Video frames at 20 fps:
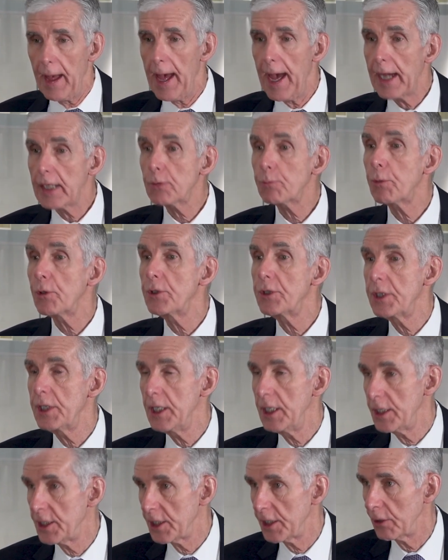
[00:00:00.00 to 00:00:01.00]

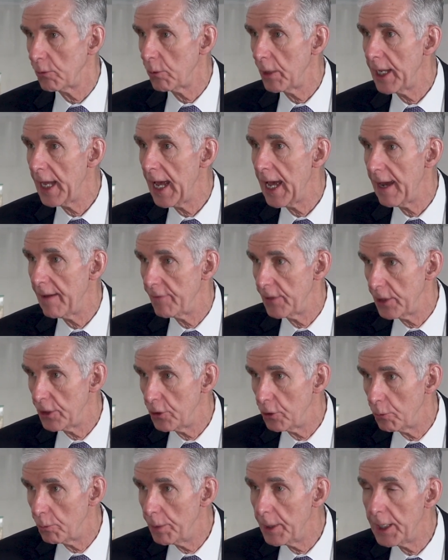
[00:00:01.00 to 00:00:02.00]
expertise that we have at
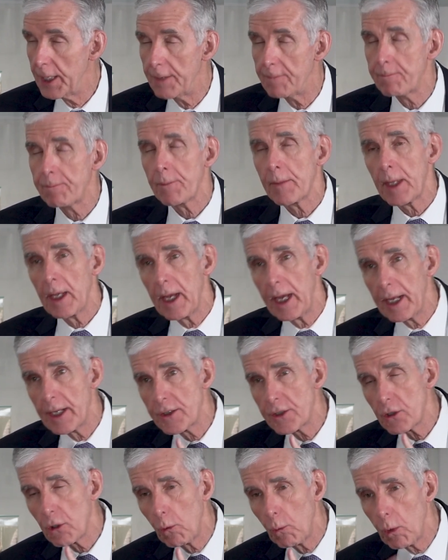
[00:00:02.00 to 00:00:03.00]
UB.
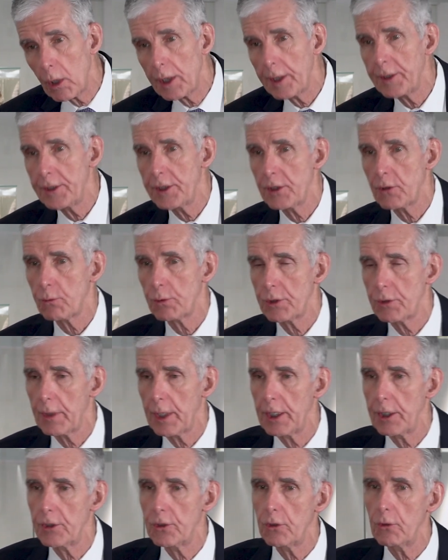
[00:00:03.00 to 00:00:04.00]
And so one of the things we're
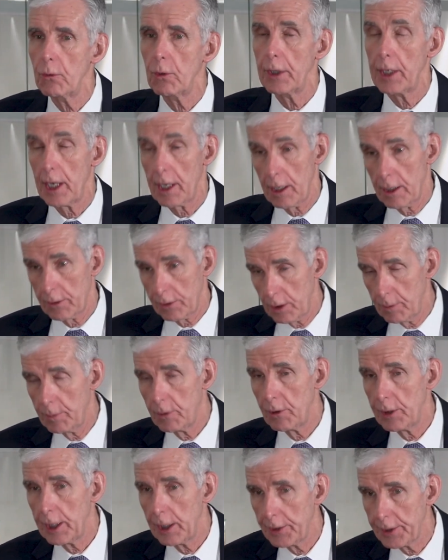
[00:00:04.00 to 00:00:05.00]
trying to do in our
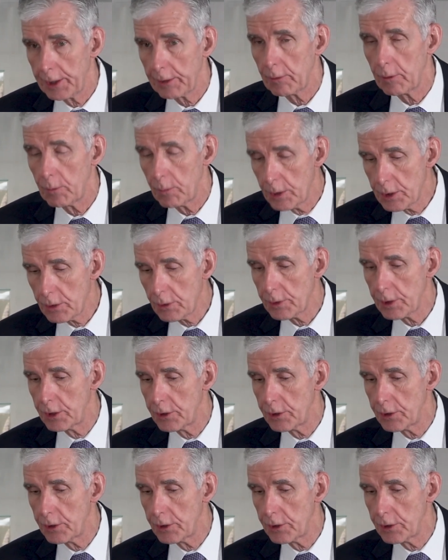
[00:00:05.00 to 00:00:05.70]
Community Health Equity Research